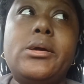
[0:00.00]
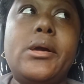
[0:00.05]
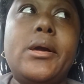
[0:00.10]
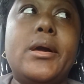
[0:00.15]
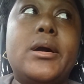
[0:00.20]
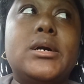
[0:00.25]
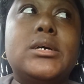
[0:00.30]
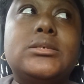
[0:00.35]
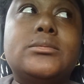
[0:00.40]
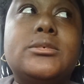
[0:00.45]

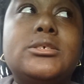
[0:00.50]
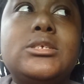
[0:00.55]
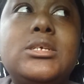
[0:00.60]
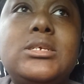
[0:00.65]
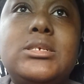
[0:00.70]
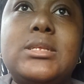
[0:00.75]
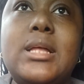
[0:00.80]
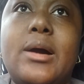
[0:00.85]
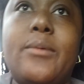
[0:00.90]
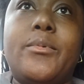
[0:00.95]
at
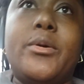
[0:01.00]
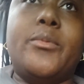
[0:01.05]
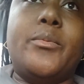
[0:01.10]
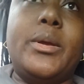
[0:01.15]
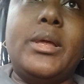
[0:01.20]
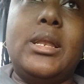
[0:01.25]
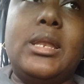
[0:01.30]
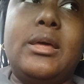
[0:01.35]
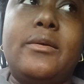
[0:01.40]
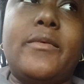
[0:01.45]
least not where
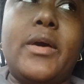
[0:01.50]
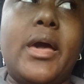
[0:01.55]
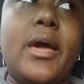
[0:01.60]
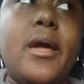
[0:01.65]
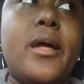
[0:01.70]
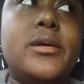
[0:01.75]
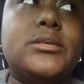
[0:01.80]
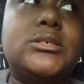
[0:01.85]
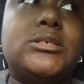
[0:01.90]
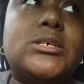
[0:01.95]
we live
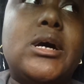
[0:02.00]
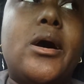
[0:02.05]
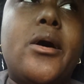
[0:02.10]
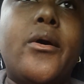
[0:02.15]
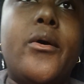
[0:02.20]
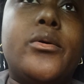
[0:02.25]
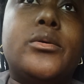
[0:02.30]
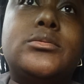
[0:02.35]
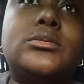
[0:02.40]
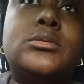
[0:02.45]
at,
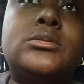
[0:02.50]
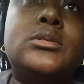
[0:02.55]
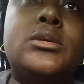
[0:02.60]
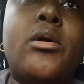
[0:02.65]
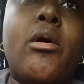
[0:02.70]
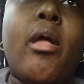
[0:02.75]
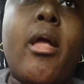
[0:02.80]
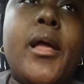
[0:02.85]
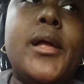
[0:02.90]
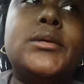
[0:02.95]
so
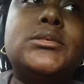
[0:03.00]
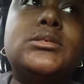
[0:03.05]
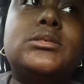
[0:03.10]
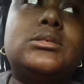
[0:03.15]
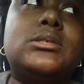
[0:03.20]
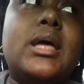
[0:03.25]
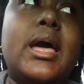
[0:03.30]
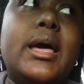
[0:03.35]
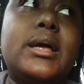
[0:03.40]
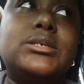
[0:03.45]

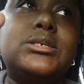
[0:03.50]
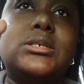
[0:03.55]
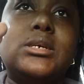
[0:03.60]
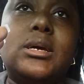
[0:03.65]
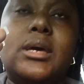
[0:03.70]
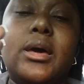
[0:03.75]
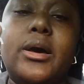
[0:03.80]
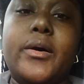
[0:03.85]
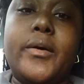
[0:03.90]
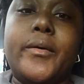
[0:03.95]
that
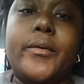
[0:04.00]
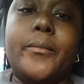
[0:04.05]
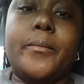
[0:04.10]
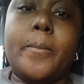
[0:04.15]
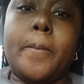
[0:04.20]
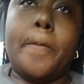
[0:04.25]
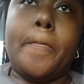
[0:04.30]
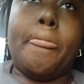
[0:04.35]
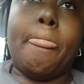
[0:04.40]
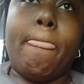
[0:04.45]
should help
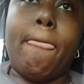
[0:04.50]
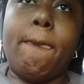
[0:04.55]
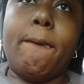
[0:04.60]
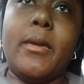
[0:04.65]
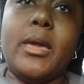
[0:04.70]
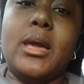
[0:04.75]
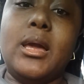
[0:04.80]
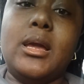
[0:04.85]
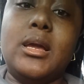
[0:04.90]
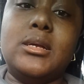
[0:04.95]

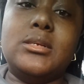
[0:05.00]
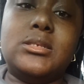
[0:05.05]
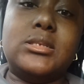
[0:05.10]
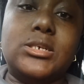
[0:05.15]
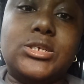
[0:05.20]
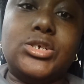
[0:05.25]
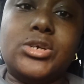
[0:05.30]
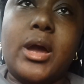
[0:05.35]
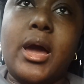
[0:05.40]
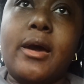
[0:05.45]
ease
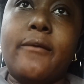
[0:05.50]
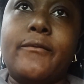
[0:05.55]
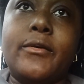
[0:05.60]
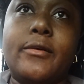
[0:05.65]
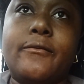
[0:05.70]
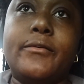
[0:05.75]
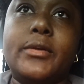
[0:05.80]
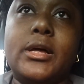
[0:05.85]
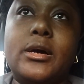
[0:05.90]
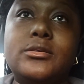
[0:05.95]
the
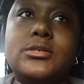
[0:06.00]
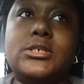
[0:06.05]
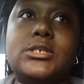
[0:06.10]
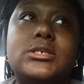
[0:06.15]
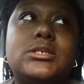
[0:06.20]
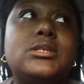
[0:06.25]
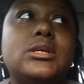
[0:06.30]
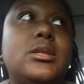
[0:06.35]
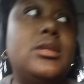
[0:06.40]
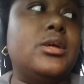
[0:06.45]
traffic flow
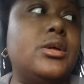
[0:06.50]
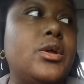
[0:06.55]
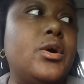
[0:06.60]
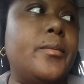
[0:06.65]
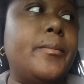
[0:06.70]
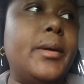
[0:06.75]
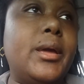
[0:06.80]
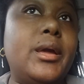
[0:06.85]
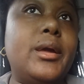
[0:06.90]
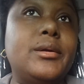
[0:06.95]
just a little
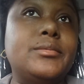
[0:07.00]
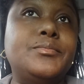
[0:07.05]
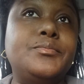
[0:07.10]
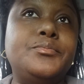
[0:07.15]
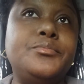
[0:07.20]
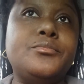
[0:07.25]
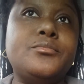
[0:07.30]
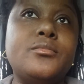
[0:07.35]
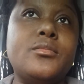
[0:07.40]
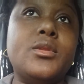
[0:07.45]
bit.
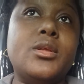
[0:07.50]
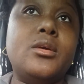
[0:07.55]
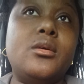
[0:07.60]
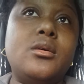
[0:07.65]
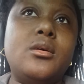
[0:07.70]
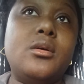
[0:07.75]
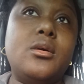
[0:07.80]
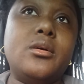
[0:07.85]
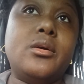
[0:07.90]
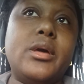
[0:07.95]

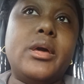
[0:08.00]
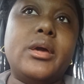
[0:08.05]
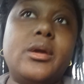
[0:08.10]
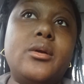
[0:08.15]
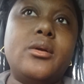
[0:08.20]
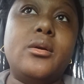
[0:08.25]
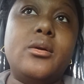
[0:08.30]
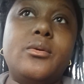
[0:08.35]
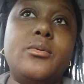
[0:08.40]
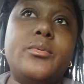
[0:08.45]

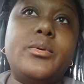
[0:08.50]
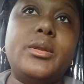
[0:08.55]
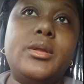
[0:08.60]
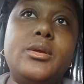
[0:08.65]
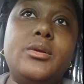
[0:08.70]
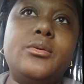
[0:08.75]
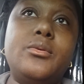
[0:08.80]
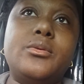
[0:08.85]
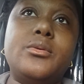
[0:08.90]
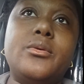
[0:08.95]
Okay, what are
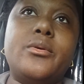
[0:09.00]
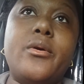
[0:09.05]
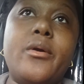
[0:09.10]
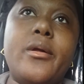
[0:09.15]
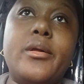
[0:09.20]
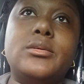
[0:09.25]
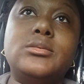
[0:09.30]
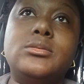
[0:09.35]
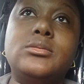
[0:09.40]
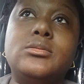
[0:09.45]
you
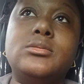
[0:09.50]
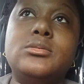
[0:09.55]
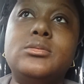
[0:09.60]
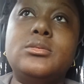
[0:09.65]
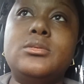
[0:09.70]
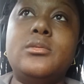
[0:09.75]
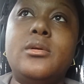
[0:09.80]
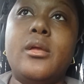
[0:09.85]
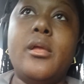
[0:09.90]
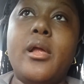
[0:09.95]
doing?
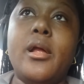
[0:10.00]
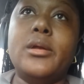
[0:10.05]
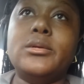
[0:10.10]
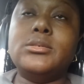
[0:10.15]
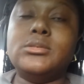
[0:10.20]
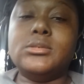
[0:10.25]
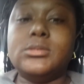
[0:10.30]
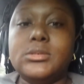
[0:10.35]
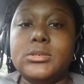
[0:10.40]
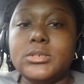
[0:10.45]

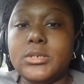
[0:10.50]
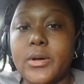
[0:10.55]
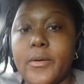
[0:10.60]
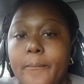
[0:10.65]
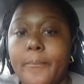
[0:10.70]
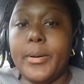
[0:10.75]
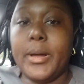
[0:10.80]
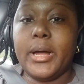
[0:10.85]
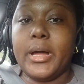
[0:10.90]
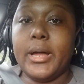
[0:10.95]

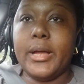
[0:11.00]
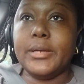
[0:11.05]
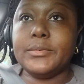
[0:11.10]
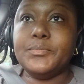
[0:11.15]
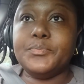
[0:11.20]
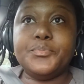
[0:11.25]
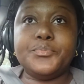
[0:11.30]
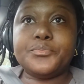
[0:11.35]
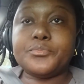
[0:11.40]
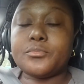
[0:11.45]
But
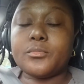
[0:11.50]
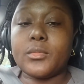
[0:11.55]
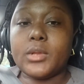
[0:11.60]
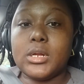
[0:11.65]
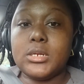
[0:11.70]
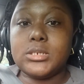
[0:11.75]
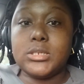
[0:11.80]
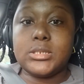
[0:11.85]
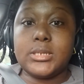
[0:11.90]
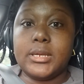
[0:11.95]

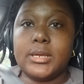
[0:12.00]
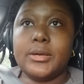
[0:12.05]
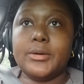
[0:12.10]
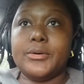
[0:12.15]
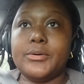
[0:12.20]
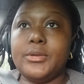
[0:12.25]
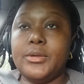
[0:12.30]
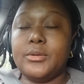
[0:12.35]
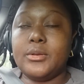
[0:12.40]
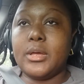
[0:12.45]

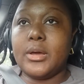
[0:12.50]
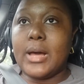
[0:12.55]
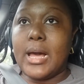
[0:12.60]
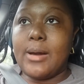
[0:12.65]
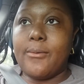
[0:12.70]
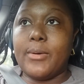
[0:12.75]
still, you know, I